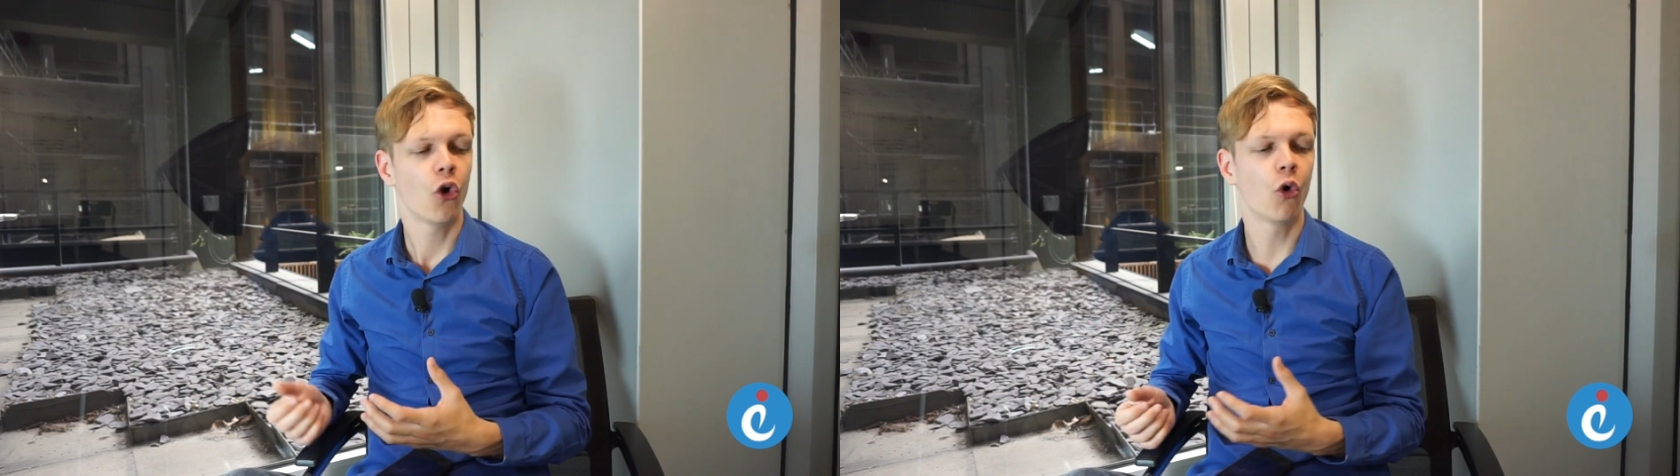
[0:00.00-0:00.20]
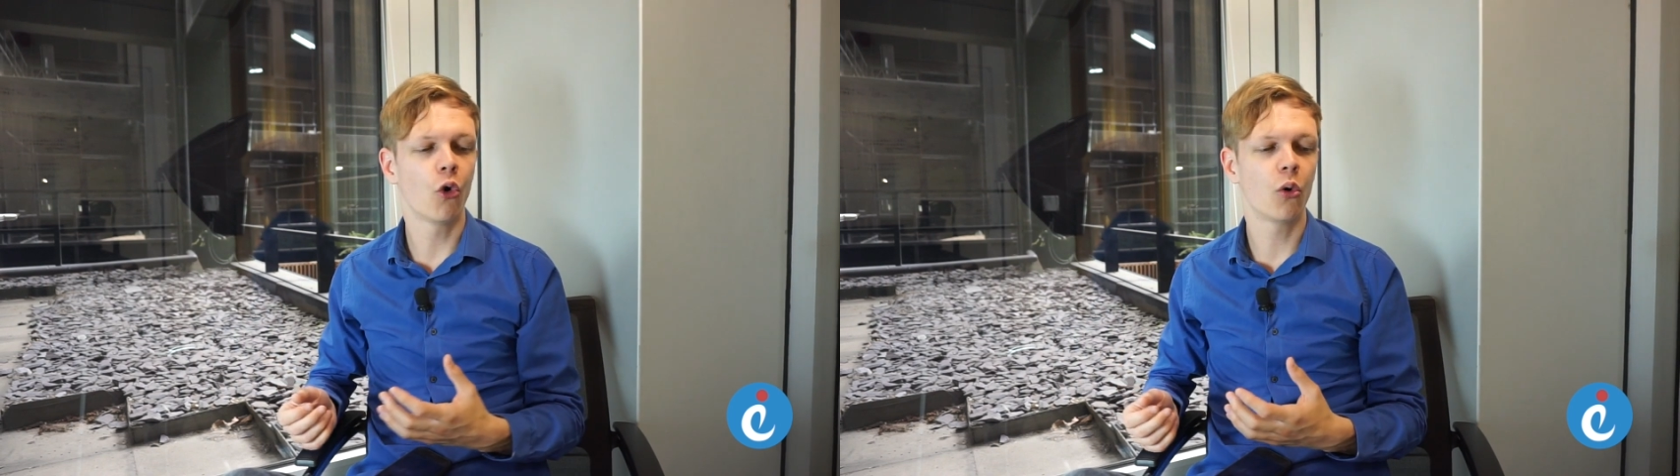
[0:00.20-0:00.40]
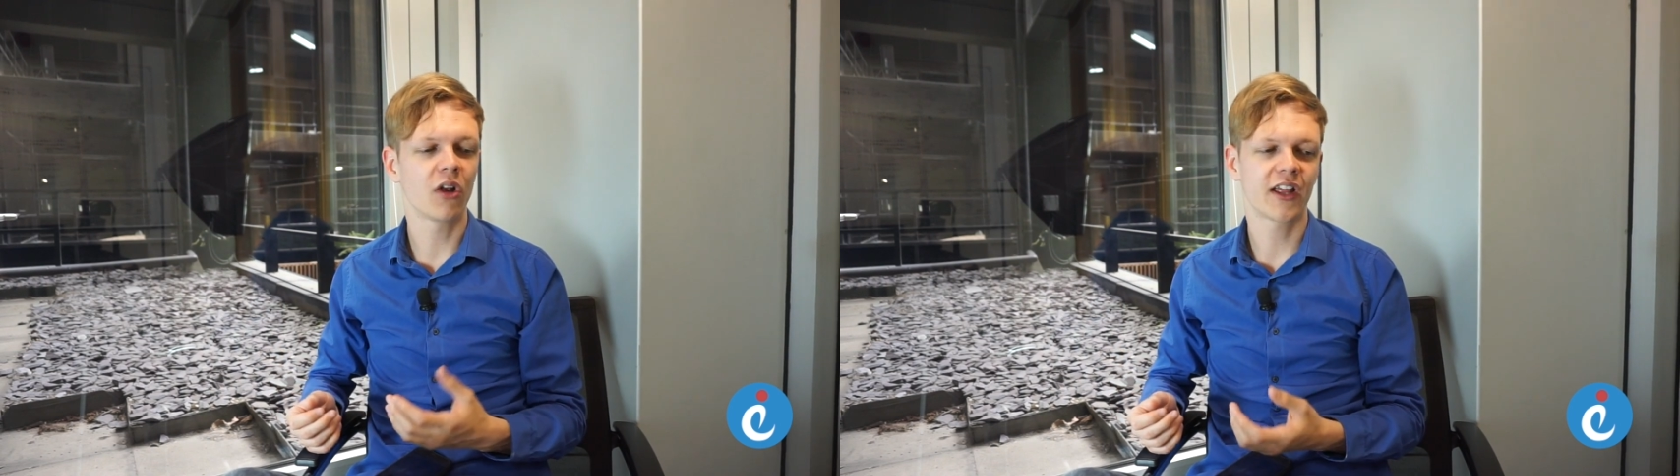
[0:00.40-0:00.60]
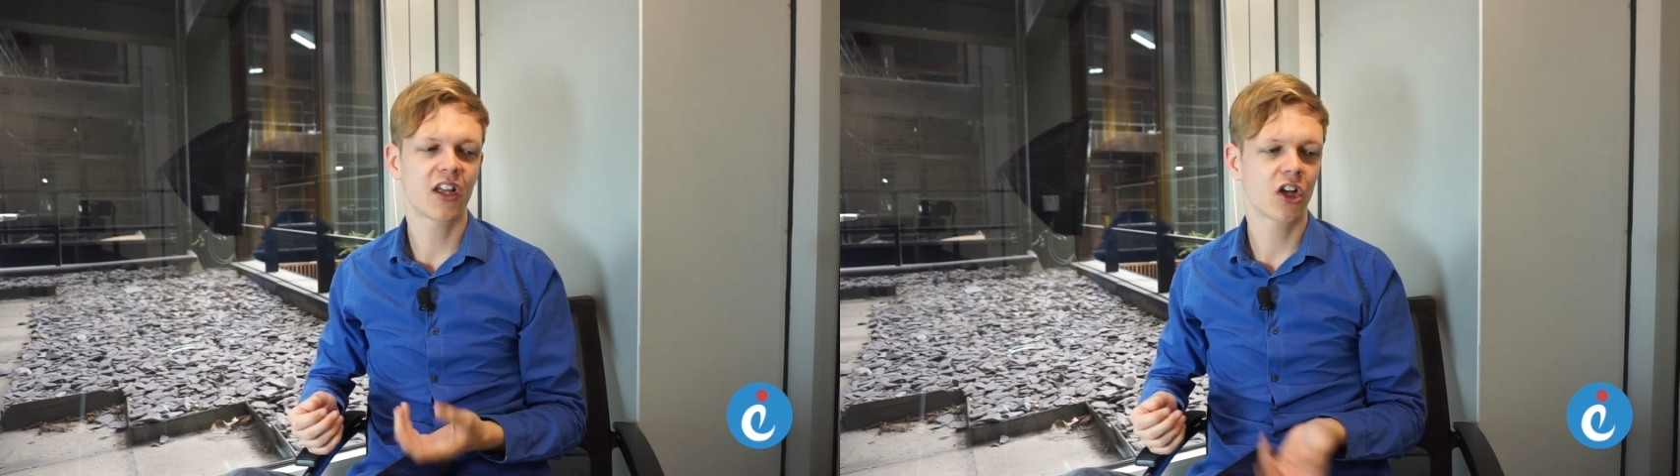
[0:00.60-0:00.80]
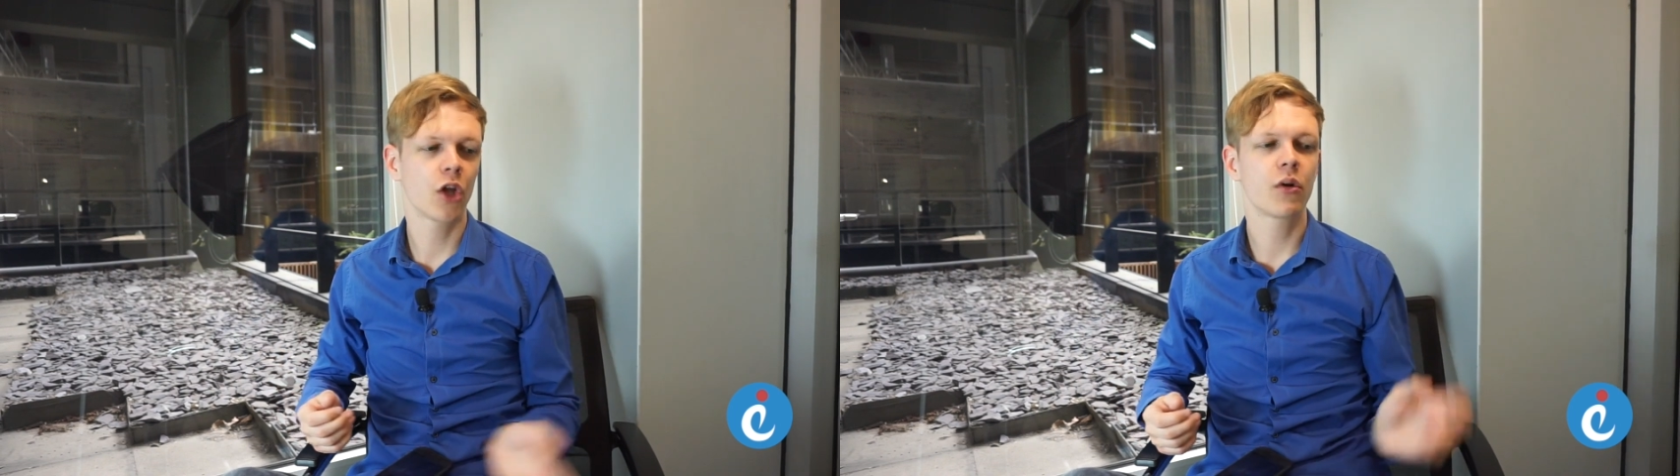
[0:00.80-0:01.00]
Or
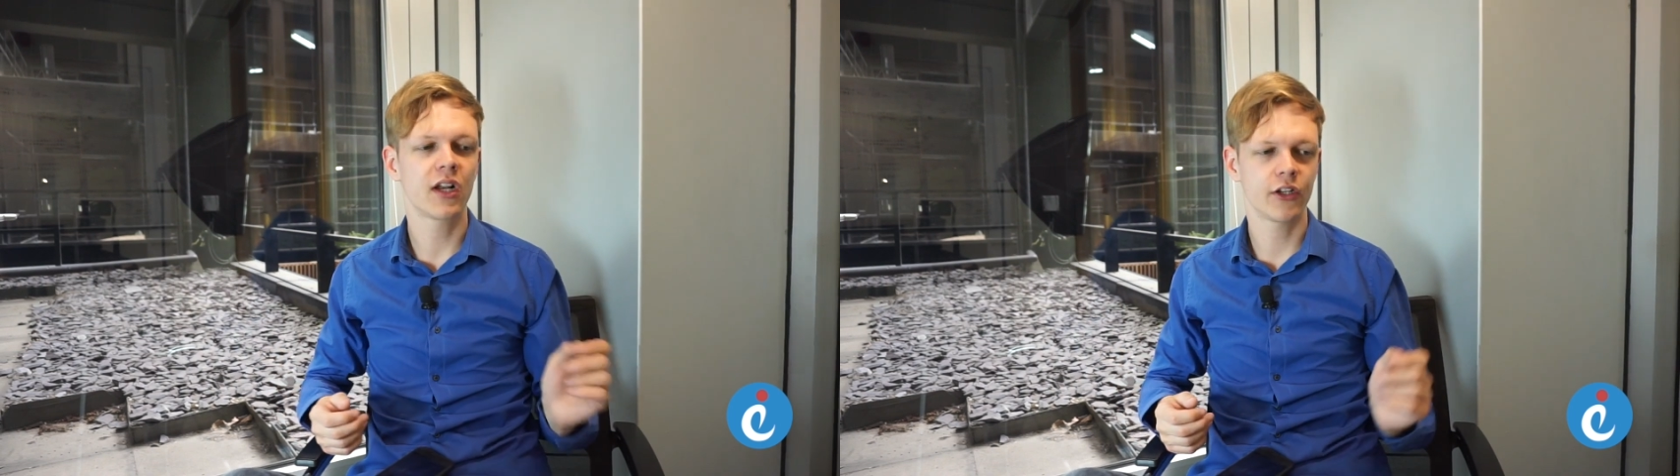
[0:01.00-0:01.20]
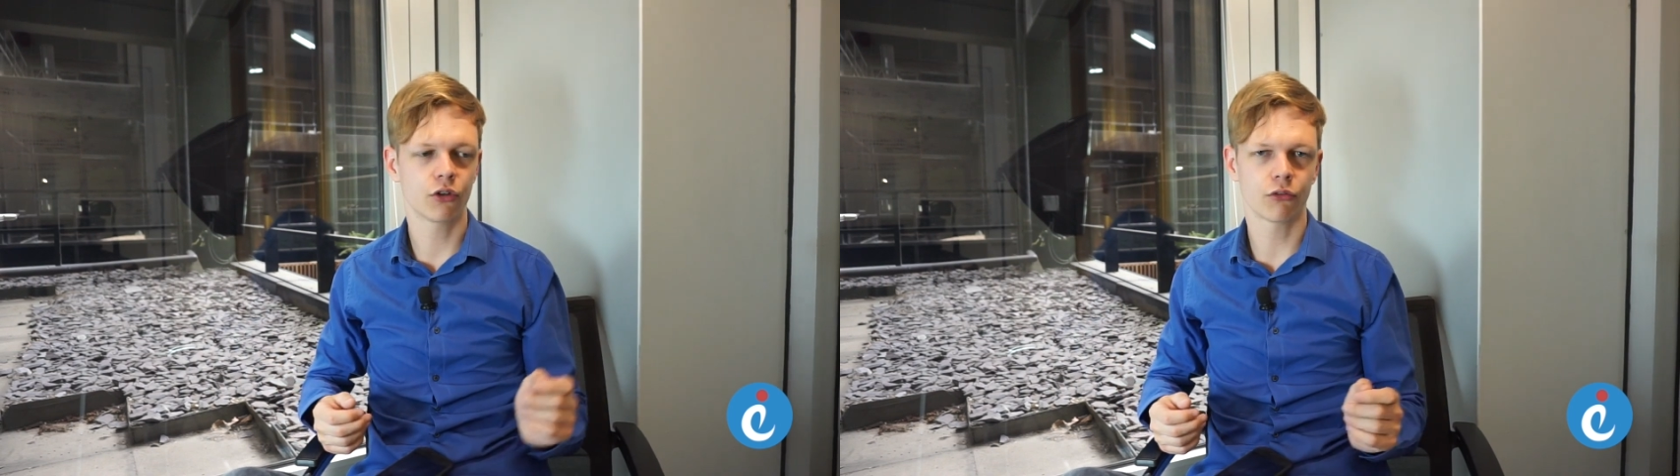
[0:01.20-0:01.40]
like, go clean your